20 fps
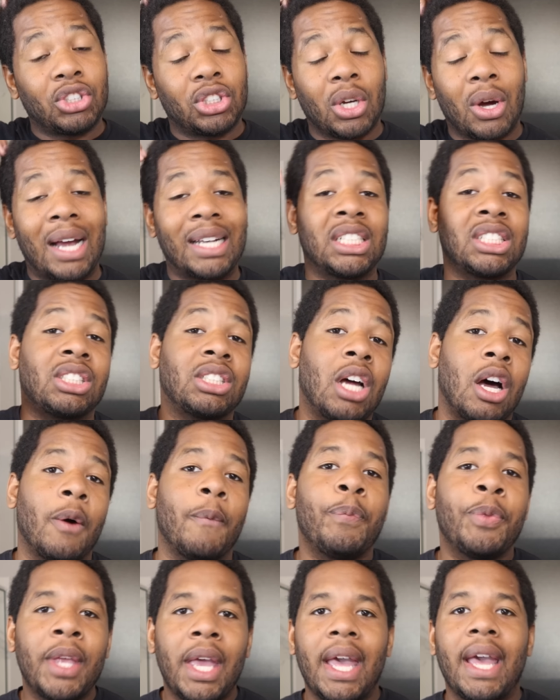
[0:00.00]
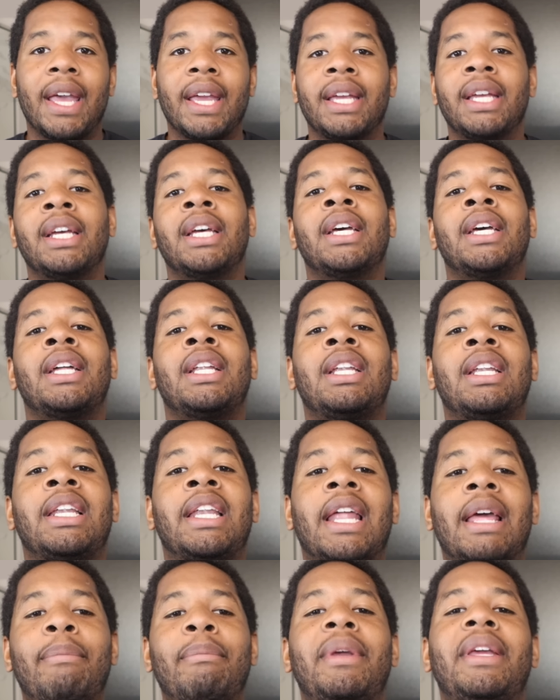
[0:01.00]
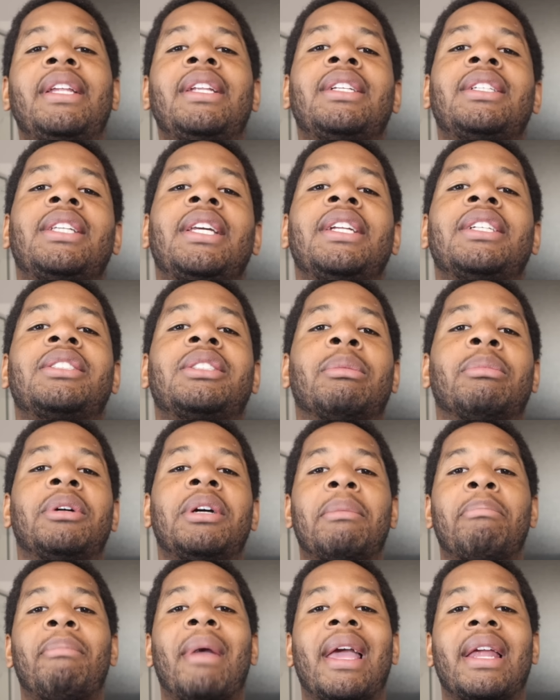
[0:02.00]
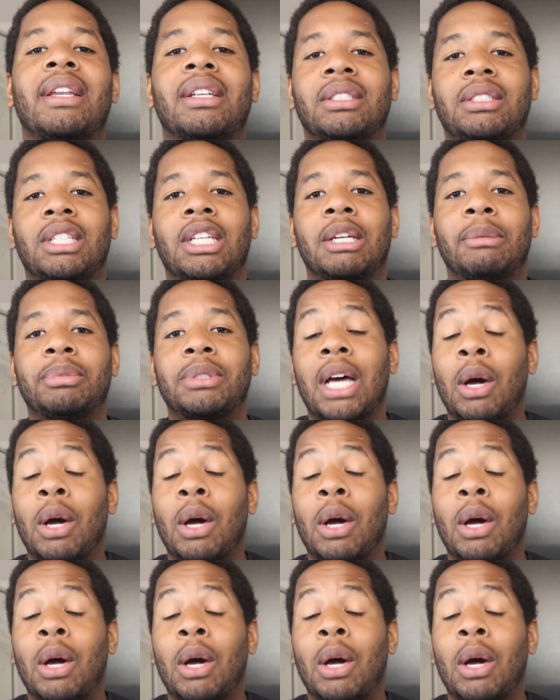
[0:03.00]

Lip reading: So I just thought, hey, let me teach some good maintenance tips.